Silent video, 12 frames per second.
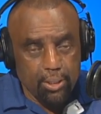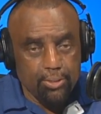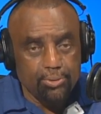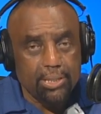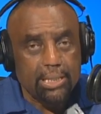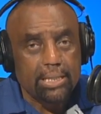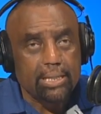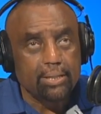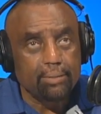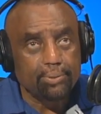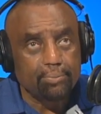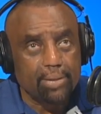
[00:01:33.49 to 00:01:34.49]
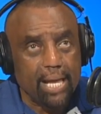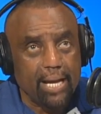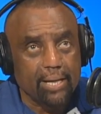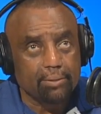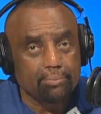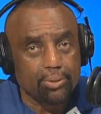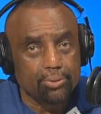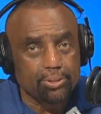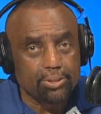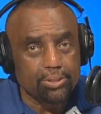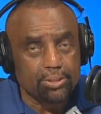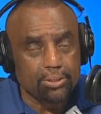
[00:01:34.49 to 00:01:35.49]
You clean up the black
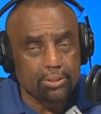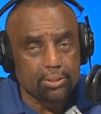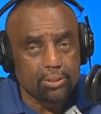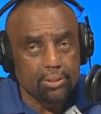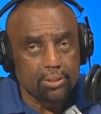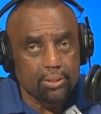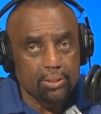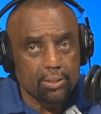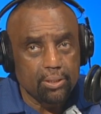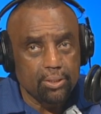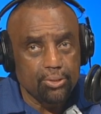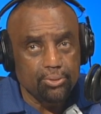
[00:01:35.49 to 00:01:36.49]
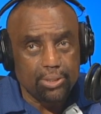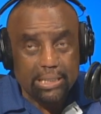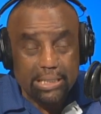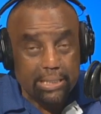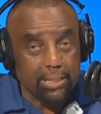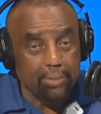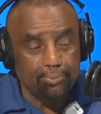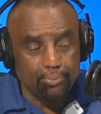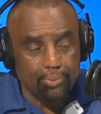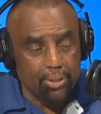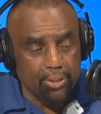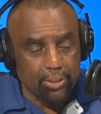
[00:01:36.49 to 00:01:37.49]
community, you clean up
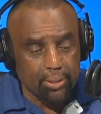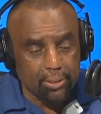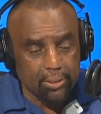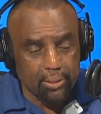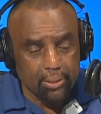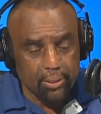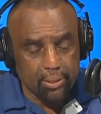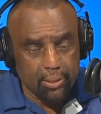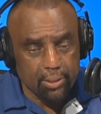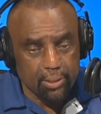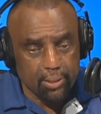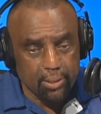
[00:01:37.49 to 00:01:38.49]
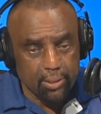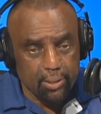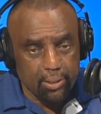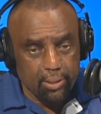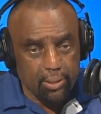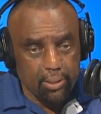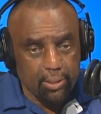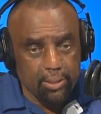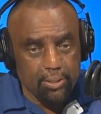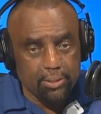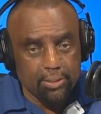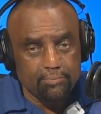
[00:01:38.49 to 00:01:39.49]
America.
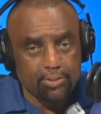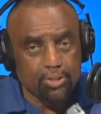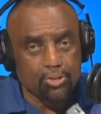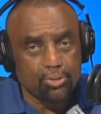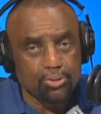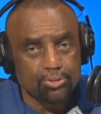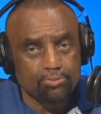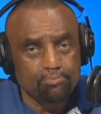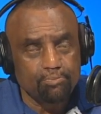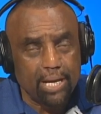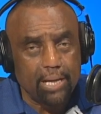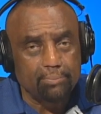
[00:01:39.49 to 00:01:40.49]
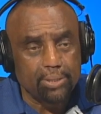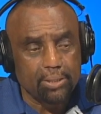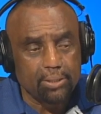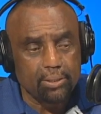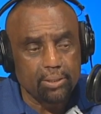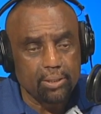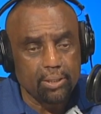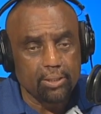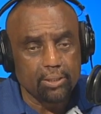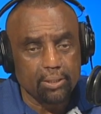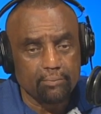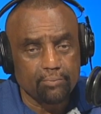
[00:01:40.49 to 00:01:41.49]
He could have encouraged family, he
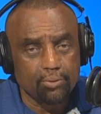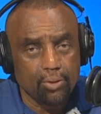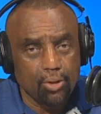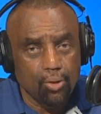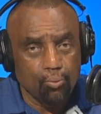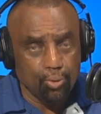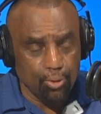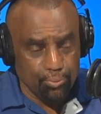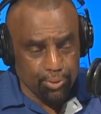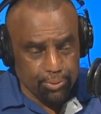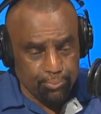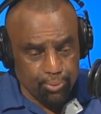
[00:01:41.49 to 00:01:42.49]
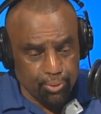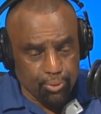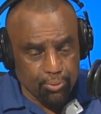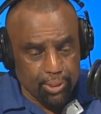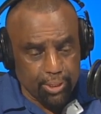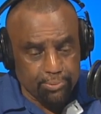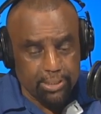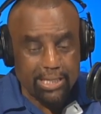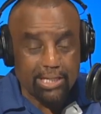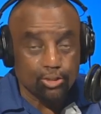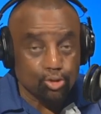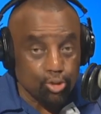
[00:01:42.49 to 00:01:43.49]
could have worked with the programs
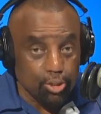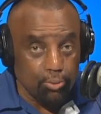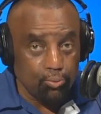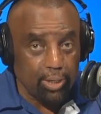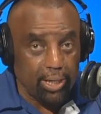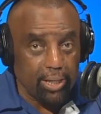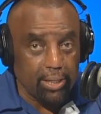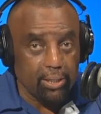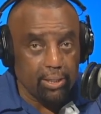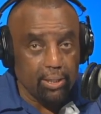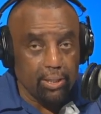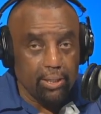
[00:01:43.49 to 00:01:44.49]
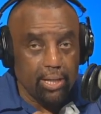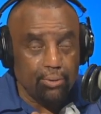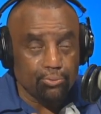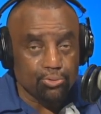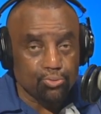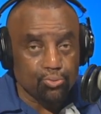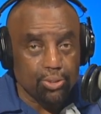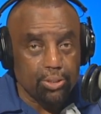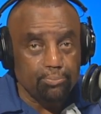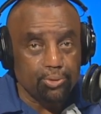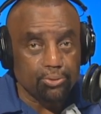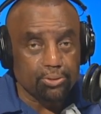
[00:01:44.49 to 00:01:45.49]
in a good way that was
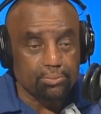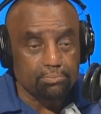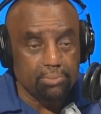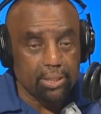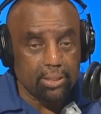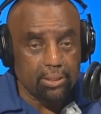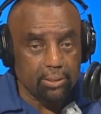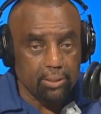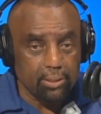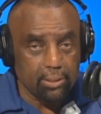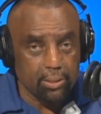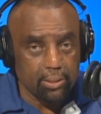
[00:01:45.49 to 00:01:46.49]
rebuilding men,